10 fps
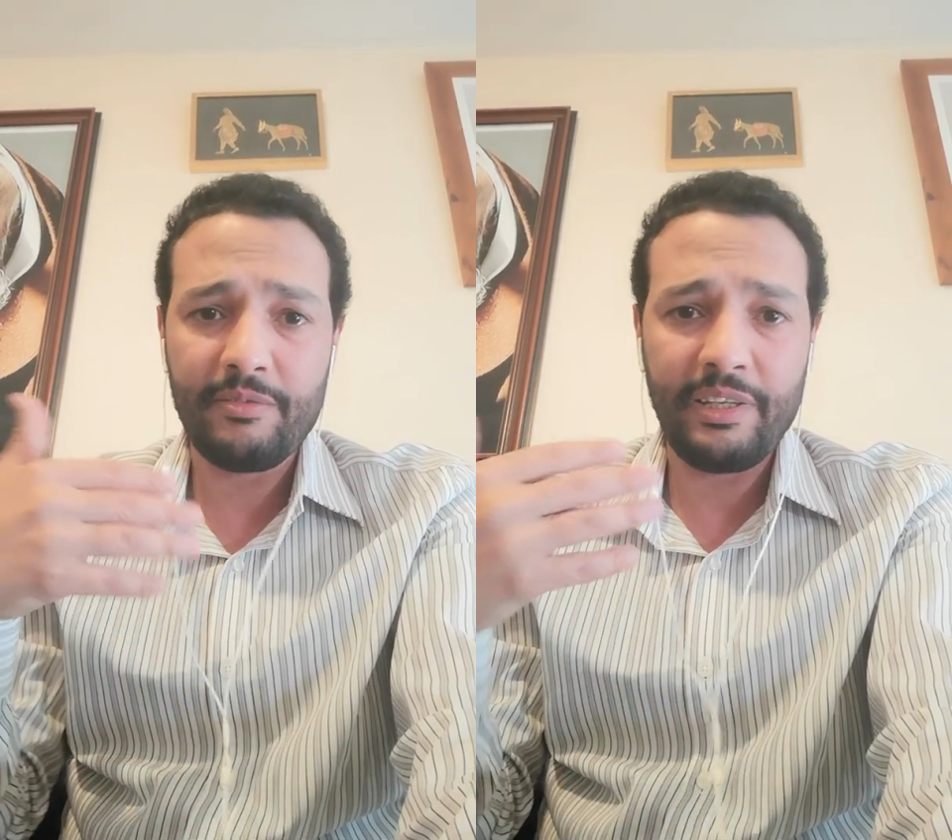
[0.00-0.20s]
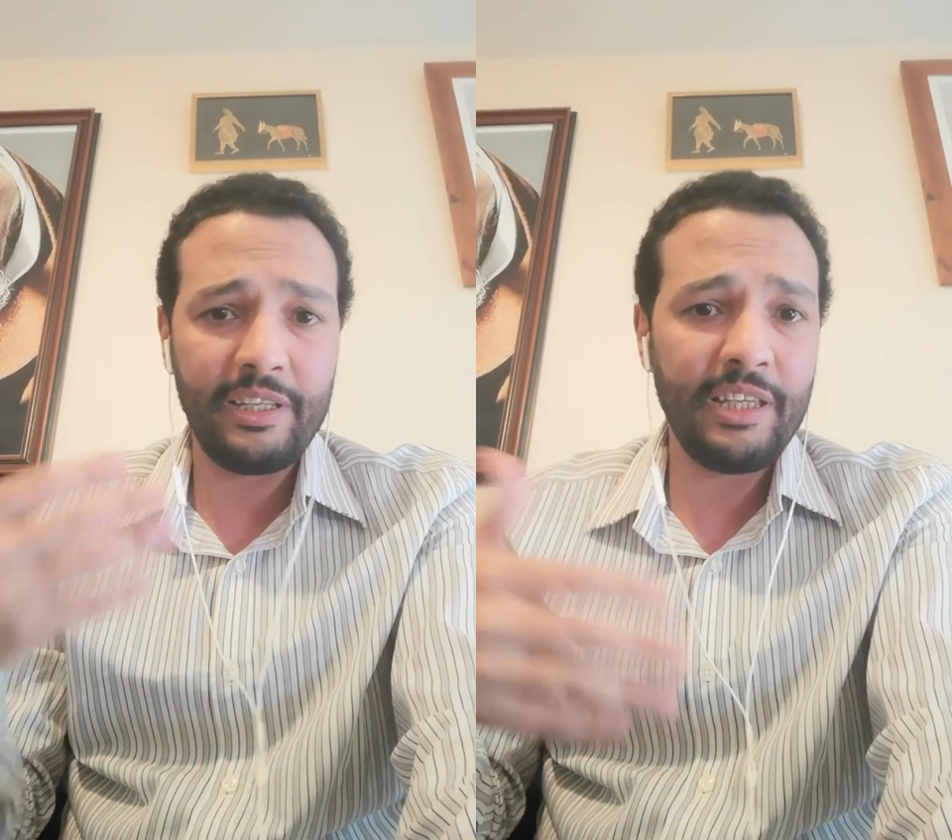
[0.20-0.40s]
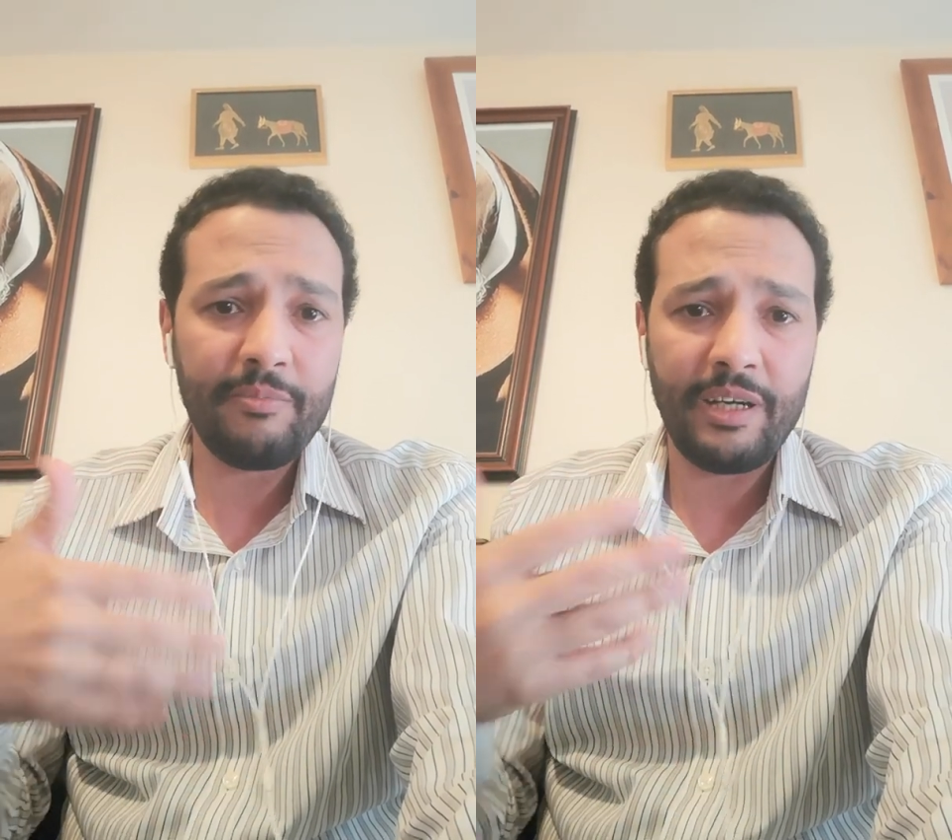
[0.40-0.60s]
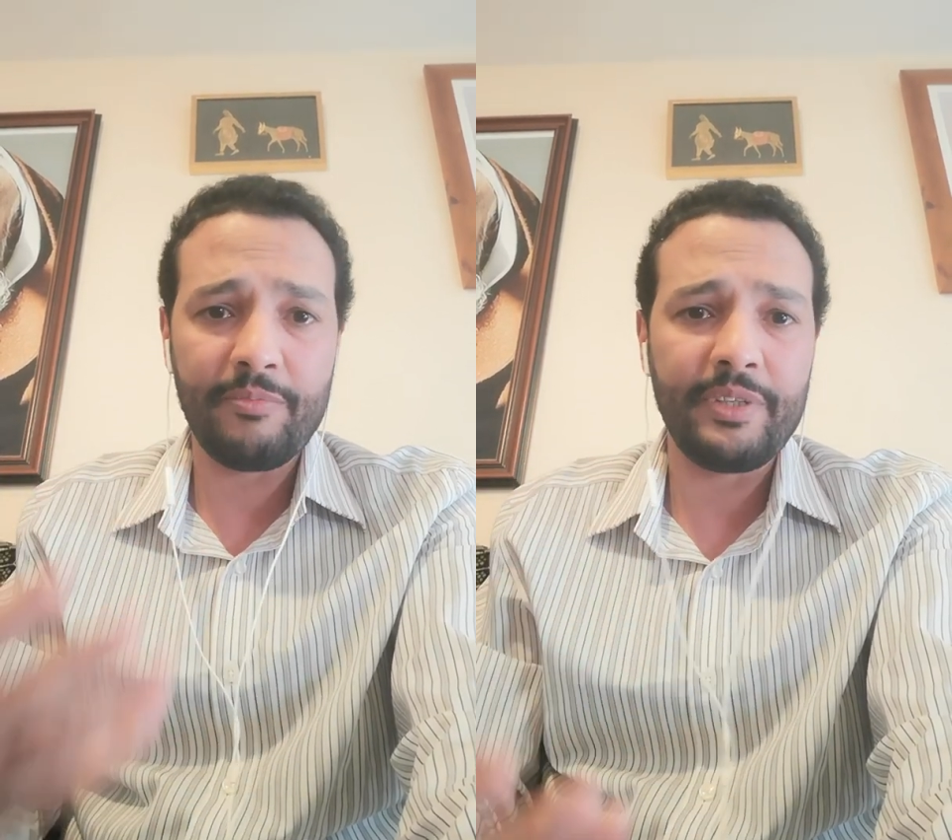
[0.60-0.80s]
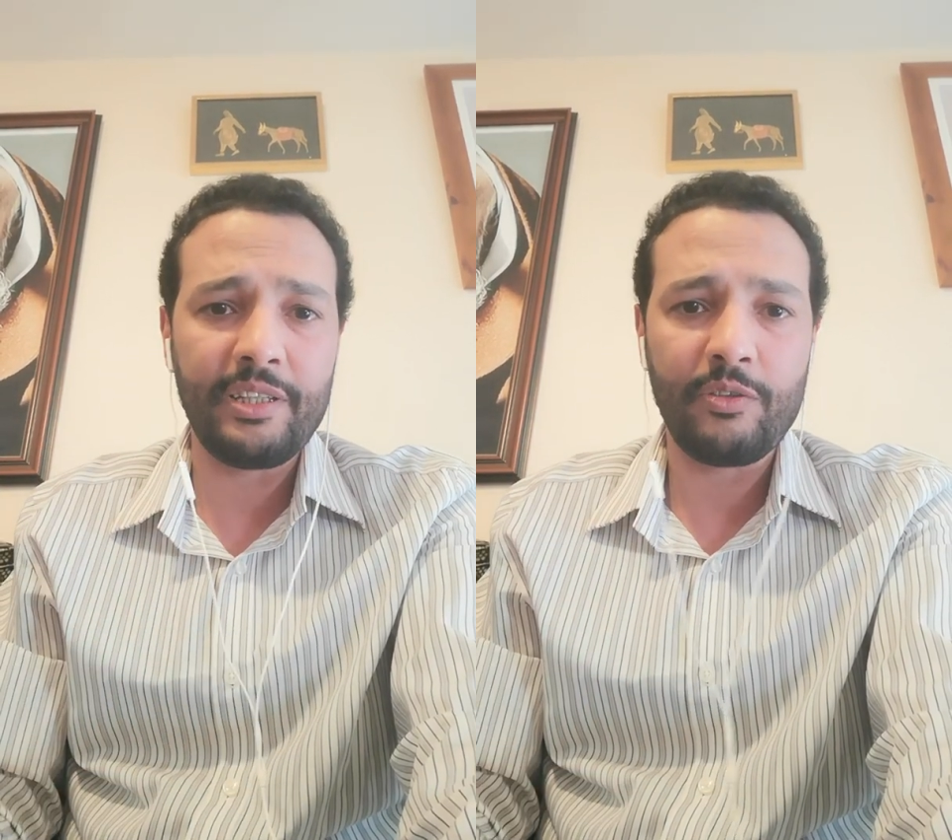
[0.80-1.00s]
they keep
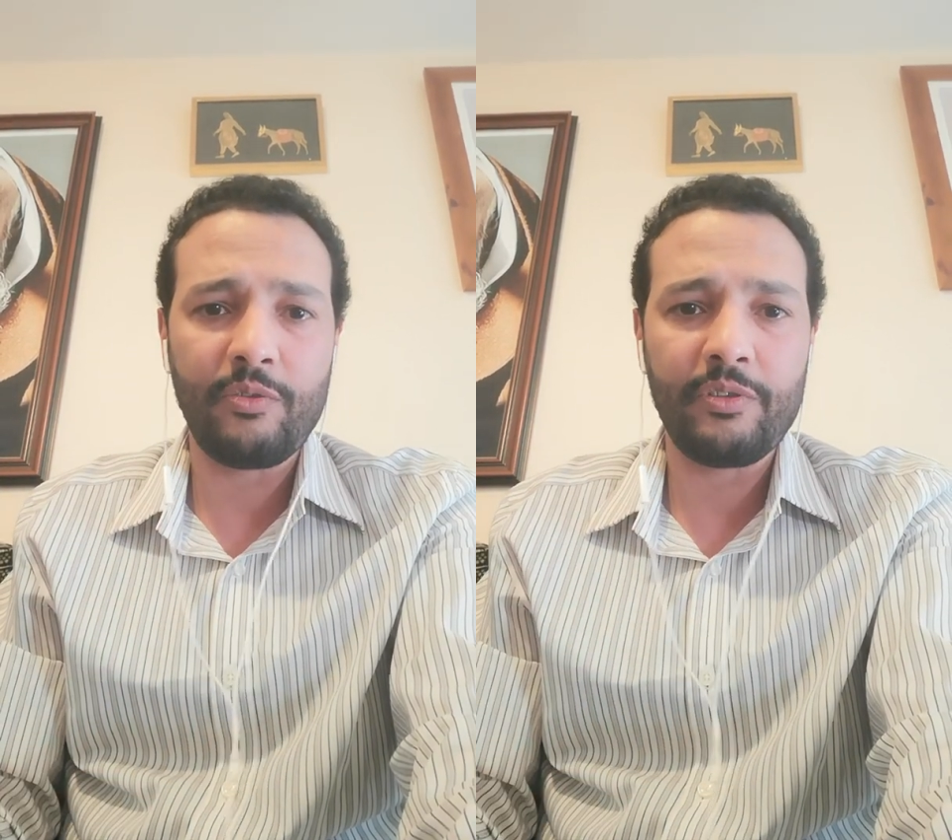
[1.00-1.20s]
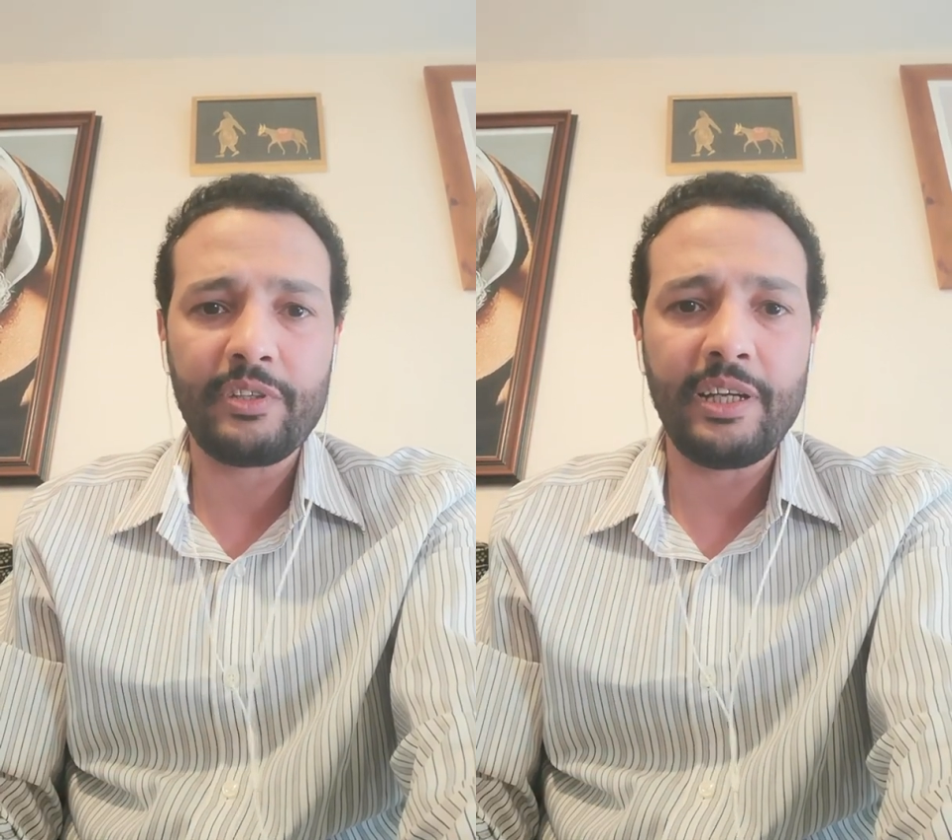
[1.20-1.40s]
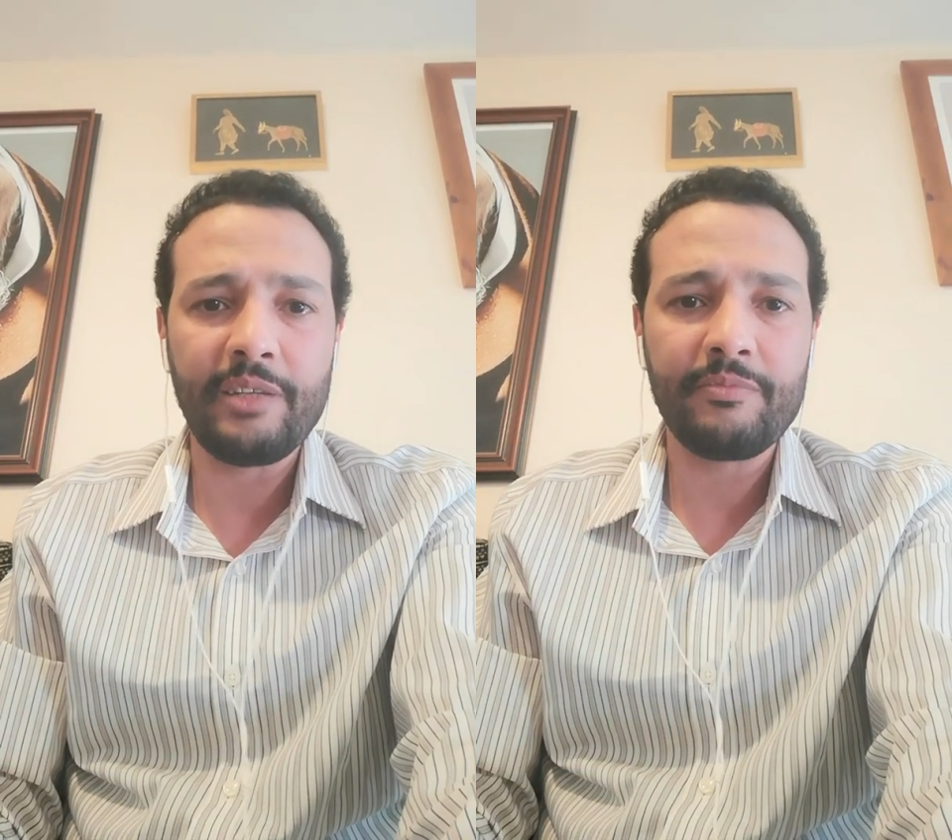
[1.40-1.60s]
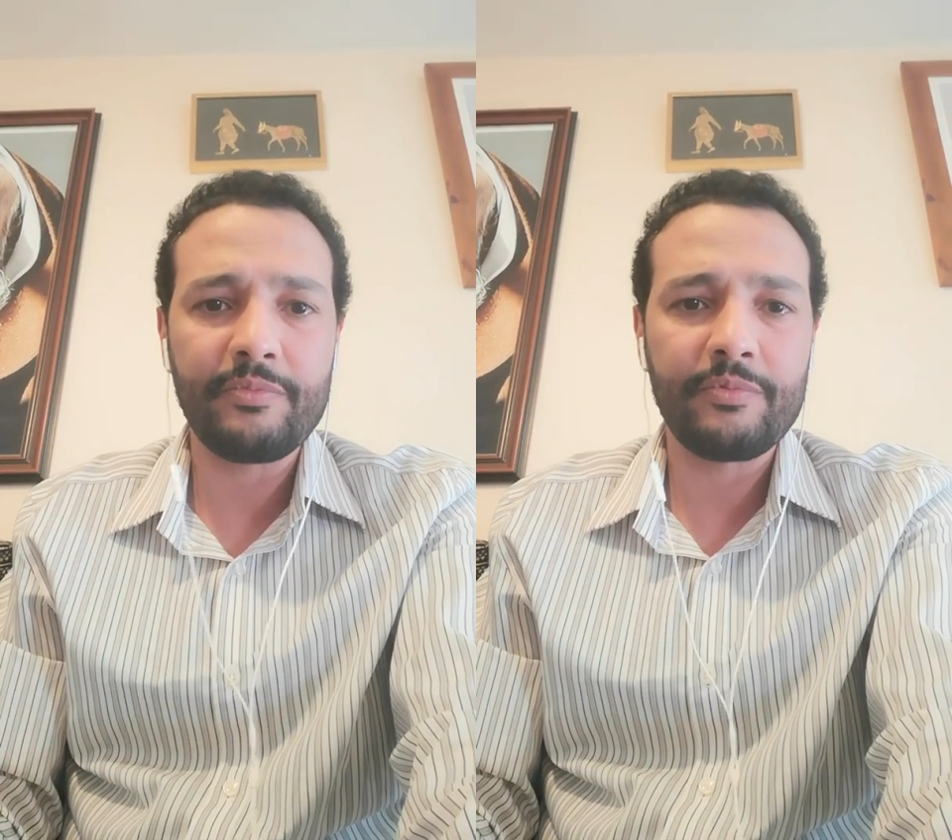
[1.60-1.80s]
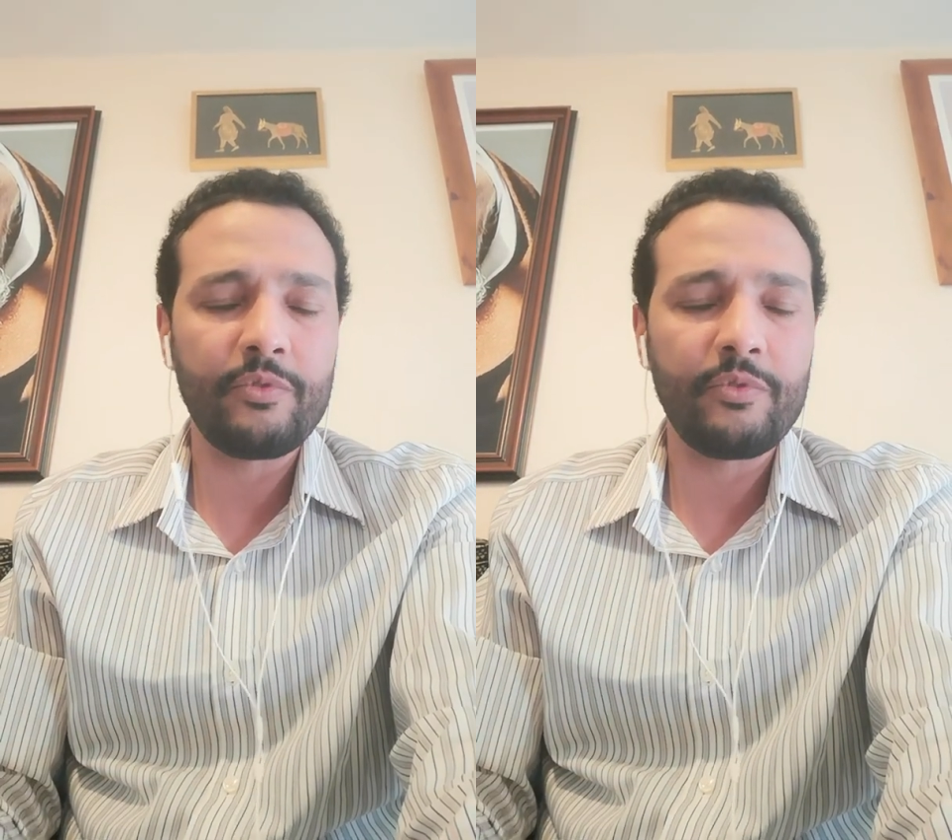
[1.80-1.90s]
happening all the time